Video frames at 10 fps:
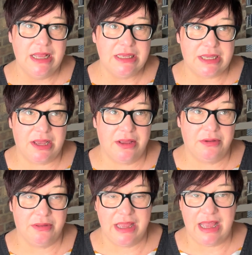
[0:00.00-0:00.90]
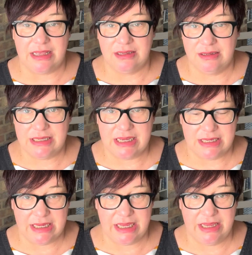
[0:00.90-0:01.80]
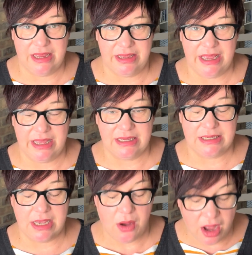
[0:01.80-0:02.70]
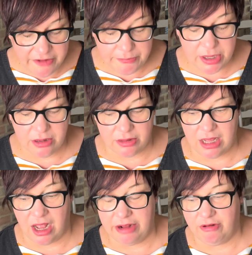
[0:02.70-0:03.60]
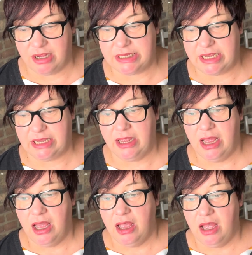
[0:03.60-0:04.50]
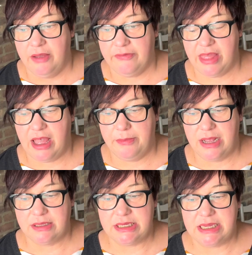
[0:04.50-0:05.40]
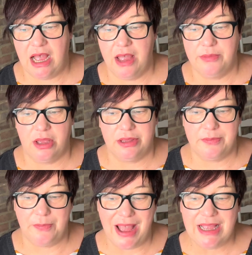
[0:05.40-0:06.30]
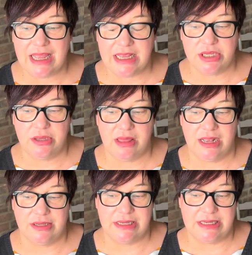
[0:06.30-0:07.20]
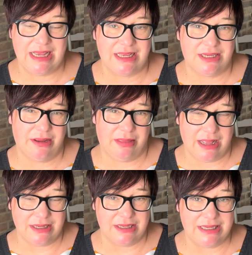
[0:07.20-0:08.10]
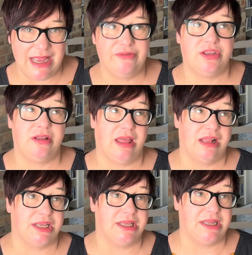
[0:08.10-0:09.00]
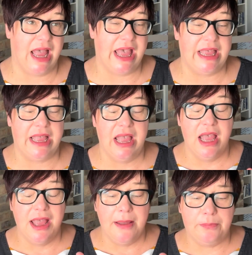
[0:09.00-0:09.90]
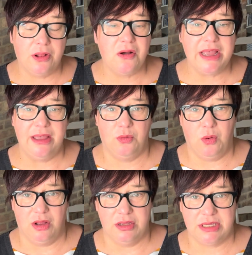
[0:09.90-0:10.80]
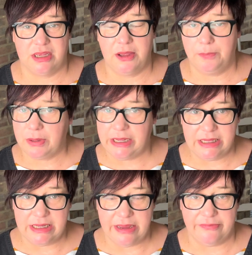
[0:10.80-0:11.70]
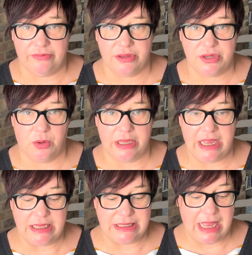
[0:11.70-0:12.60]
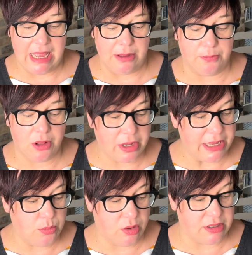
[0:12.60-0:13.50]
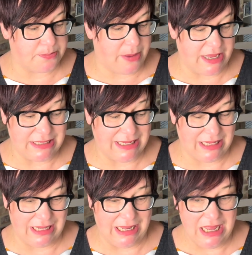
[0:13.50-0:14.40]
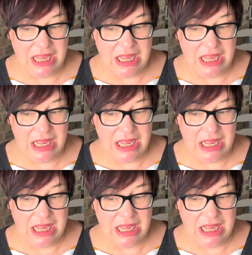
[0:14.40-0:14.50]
So yeah, 16 years. So I've been online writing for that amount of time. And back in 2006, 2007, 2008, blogging was completely different to what it is now. Blogging was basically